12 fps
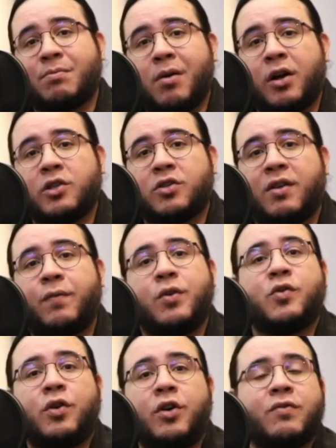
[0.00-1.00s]
months. If
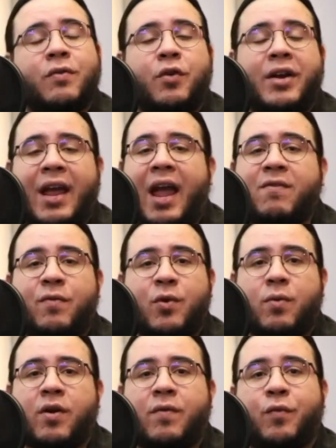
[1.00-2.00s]
you search for
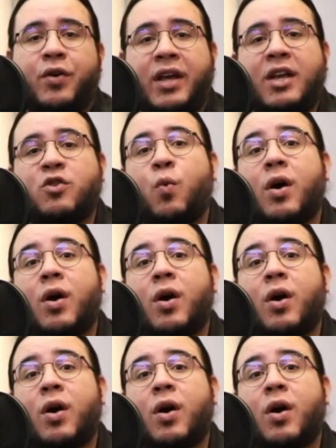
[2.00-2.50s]
each